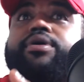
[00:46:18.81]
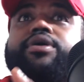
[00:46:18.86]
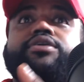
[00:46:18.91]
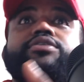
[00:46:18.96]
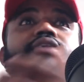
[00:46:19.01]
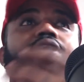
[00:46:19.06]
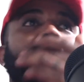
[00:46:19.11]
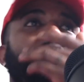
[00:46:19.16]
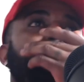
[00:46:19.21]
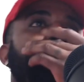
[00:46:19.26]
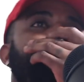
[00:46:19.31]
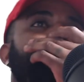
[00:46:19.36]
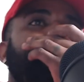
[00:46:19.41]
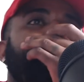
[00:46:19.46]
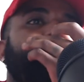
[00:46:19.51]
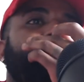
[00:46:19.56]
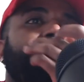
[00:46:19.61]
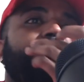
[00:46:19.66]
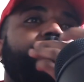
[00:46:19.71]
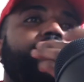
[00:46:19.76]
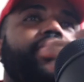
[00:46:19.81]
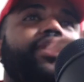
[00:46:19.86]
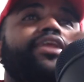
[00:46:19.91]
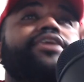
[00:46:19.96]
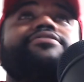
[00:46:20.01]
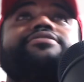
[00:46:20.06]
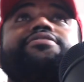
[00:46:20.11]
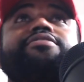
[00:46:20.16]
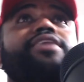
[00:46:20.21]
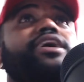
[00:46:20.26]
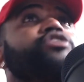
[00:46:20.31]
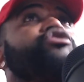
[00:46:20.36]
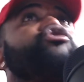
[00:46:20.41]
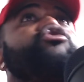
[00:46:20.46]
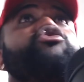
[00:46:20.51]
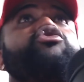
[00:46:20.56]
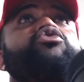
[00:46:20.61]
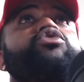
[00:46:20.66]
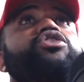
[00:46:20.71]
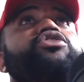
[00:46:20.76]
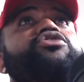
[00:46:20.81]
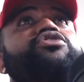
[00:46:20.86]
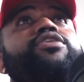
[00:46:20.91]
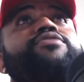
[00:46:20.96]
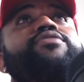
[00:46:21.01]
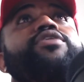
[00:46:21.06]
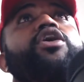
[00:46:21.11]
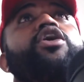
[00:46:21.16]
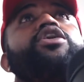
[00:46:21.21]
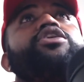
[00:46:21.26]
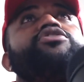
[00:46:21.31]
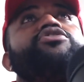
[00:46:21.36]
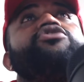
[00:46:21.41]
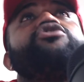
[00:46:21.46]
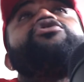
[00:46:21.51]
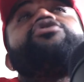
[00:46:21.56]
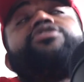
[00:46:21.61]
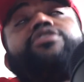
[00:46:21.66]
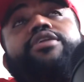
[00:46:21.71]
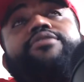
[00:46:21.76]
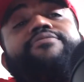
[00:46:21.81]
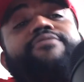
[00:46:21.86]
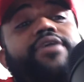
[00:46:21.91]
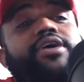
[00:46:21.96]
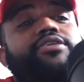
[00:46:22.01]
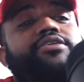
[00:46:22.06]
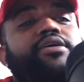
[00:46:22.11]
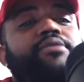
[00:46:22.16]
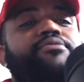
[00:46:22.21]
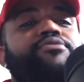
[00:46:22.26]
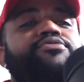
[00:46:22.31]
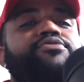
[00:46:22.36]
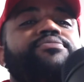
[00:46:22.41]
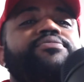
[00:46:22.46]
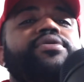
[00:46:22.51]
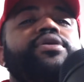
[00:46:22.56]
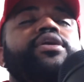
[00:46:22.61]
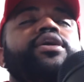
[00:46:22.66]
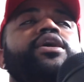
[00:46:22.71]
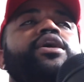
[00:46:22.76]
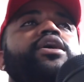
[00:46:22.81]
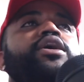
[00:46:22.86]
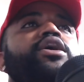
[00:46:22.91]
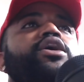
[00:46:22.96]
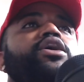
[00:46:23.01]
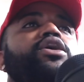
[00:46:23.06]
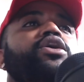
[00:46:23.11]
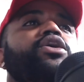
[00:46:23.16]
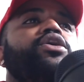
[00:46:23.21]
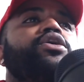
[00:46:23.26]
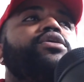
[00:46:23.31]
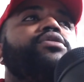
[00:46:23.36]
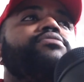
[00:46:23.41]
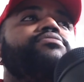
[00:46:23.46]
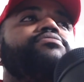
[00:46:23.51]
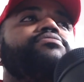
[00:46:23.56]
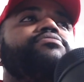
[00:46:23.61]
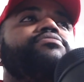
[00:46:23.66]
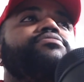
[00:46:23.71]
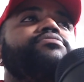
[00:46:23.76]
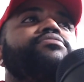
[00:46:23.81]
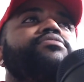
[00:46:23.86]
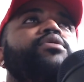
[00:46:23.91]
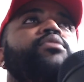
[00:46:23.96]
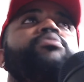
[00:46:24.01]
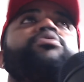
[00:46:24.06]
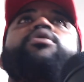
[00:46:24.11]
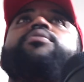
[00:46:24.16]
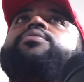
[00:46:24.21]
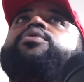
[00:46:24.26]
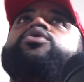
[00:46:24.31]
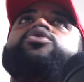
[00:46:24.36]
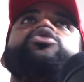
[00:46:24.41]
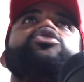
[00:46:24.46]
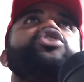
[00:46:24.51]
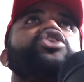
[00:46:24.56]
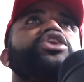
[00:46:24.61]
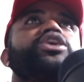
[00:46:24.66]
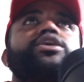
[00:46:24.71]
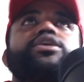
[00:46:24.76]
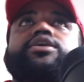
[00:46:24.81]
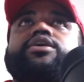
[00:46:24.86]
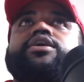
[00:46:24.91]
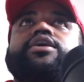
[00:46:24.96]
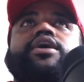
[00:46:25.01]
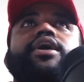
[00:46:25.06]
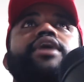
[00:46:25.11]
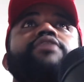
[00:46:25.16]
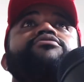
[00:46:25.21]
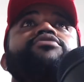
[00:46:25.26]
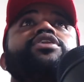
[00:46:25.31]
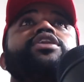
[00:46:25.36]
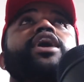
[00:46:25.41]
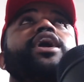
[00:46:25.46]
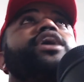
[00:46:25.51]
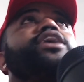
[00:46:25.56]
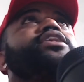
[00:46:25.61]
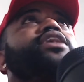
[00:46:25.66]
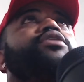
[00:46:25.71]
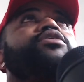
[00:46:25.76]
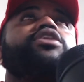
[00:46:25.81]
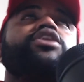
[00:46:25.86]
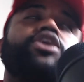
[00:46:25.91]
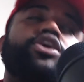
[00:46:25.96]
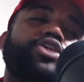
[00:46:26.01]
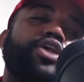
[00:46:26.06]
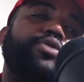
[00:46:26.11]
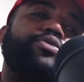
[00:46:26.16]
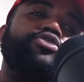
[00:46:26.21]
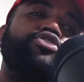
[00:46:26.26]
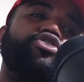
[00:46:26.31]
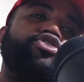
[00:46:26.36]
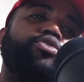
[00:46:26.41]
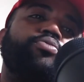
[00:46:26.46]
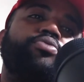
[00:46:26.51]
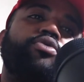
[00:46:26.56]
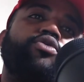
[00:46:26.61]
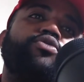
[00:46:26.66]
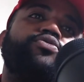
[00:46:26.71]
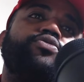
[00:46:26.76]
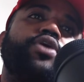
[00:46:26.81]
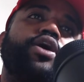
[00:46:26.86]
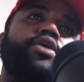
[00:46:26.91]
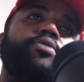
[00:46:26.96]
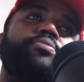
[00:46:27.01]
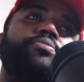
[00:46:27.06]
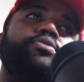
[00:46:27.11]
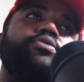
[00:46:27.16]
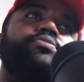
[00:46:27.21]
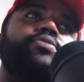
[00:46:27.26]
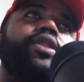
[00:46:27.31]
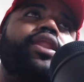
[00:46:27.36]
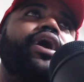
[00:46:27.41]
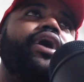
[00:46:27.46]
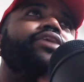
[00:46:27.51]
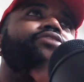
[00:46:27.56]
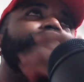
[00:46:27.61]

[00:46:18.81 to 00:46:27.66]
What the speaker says: like, and this is not just you. This is every artist. This is just some advice coming from me. Promote your shit every day, cause I was on your profile. Boom, the last one